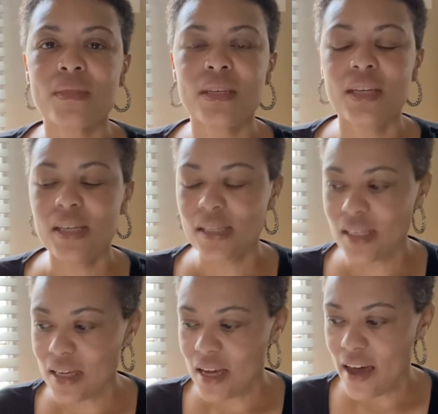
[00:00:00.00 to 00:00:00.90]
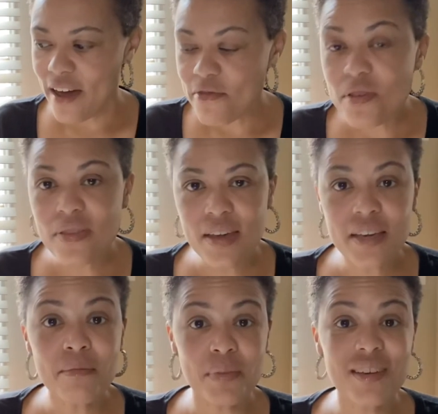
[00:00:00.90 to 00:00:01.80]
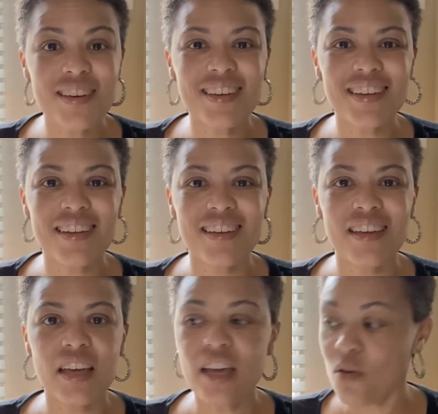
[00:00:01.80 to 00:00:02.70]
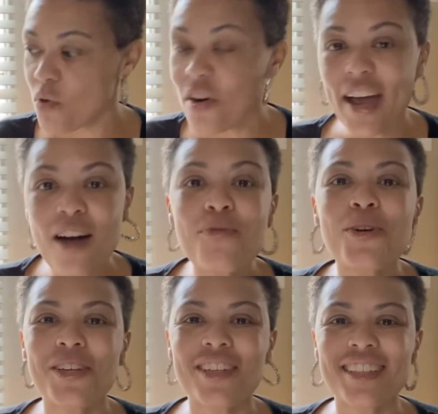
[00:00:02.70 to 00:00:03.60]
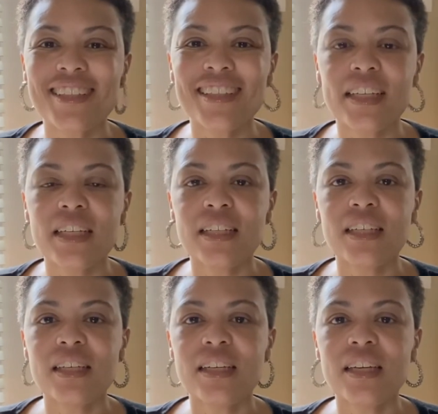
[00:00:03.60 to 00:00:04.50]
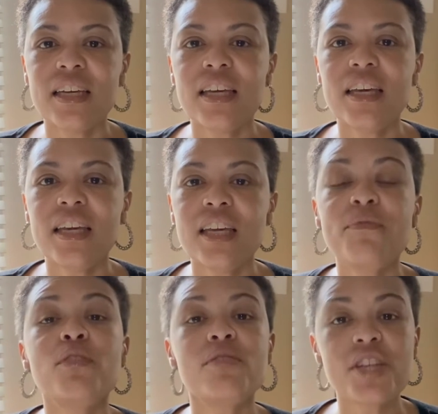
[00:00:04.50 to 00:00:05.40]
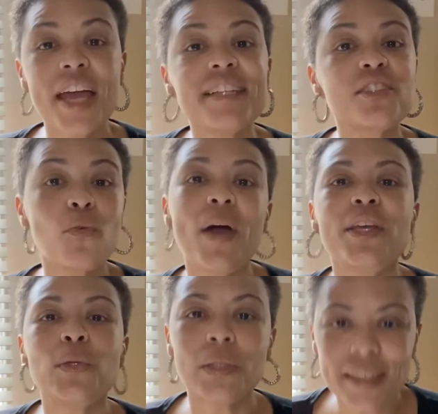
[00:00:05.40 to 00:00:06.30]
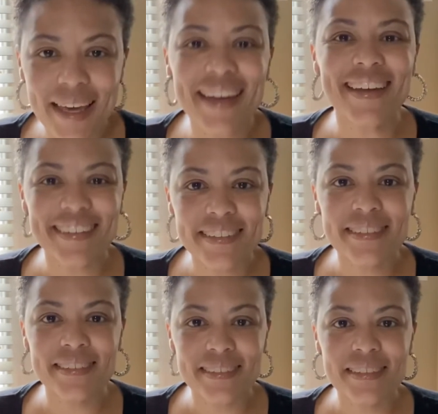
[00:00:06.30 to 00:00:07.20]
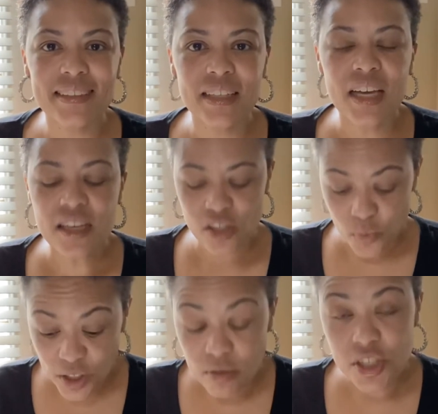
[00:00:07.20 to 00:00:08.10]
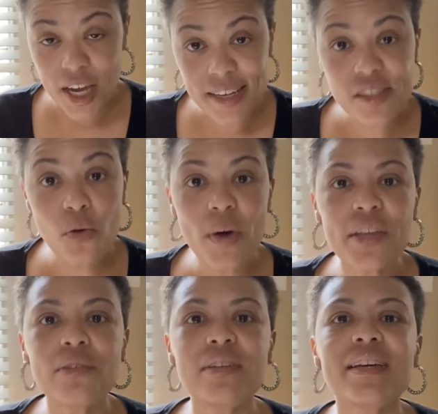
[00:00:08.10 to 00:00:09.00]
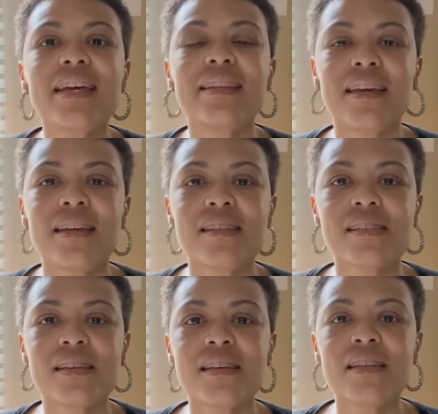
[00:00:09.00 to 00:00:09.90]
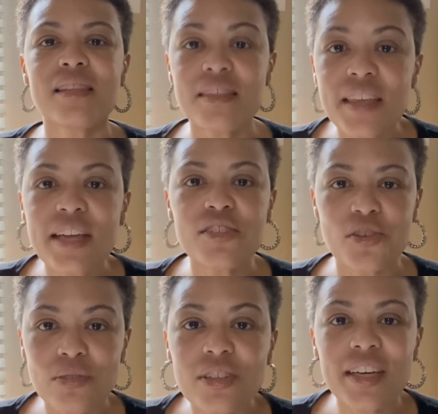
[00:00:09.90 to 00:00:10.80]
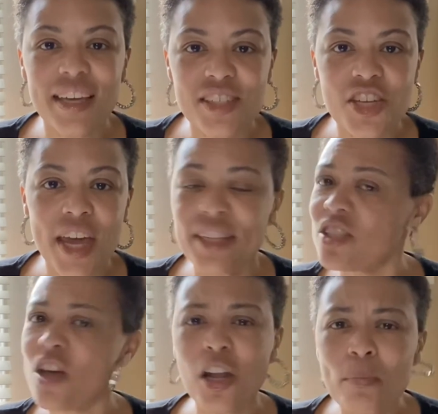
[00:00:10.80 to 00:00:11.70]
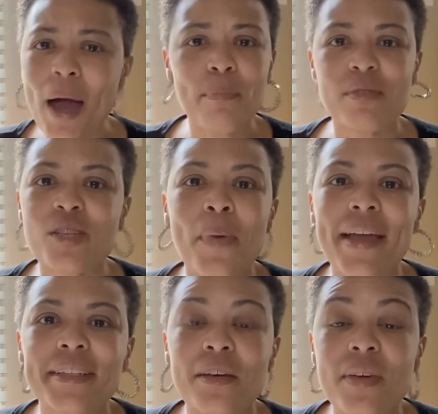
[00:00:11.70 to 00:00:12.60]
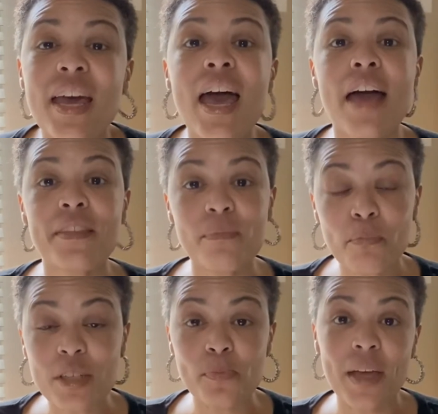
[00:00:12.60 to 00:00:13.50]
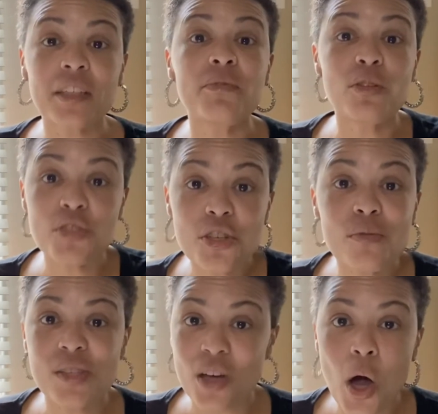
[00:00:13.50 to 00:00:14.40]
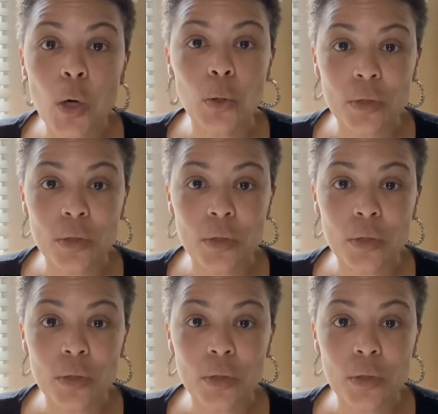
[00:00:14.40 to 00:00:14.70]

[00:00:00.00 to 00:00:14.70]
See, everything can be good and work out for your good if you change the way you look at it. Because when you change the way you look at things, the things you look at change. It's all about perspective and the perspective you choose to hold.